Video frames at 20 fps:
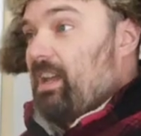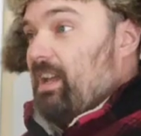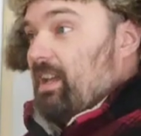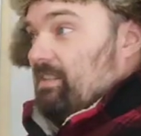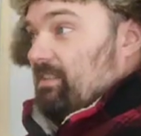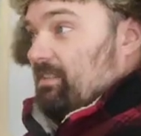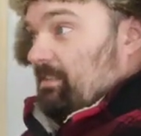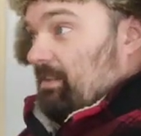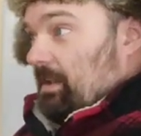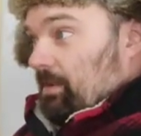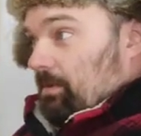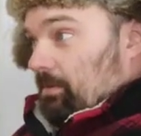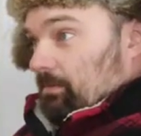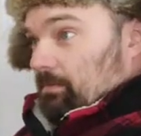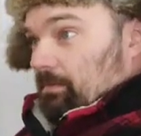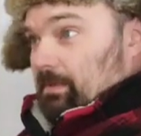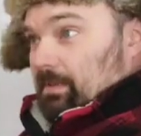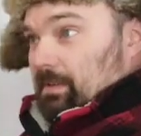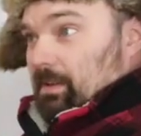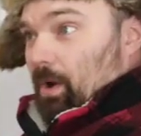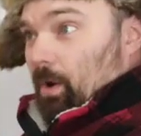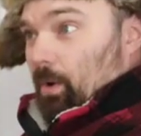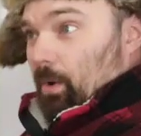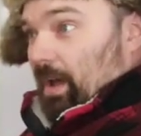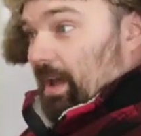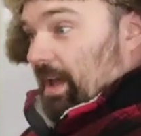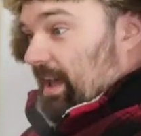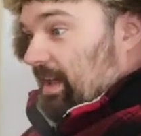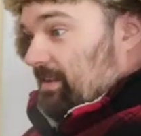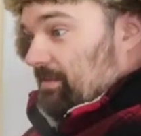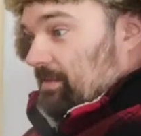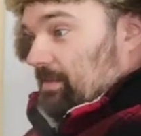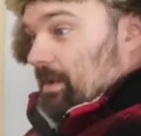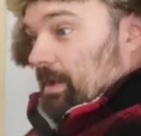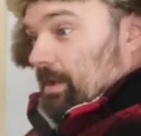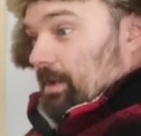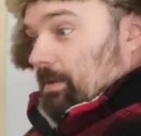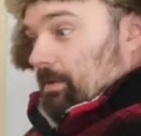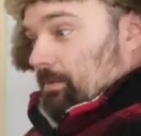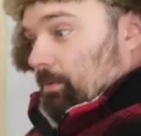And go ahead and,
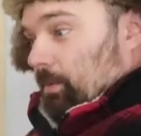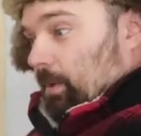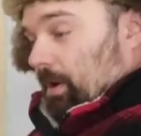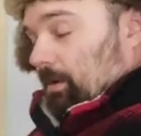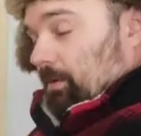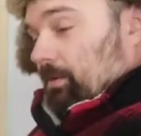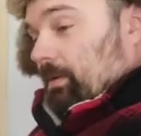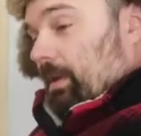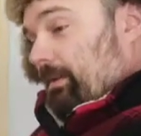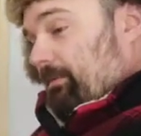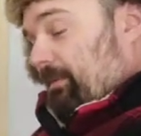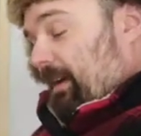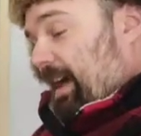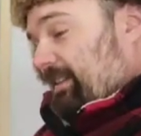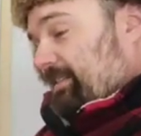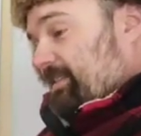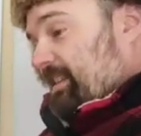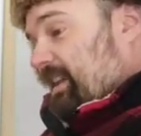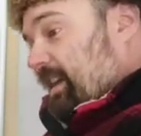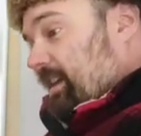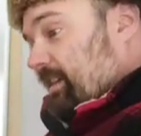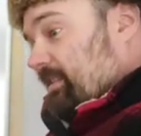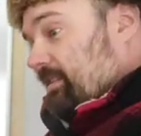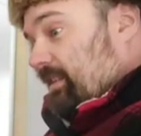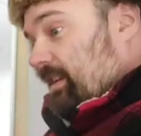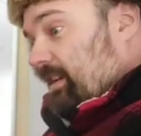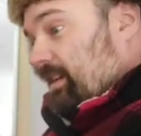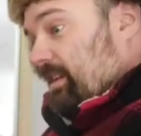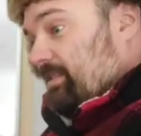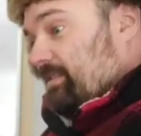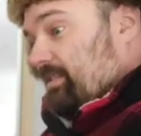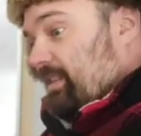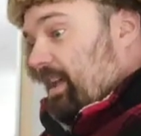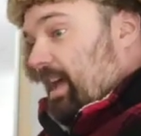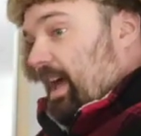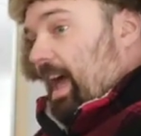well, if I scan this,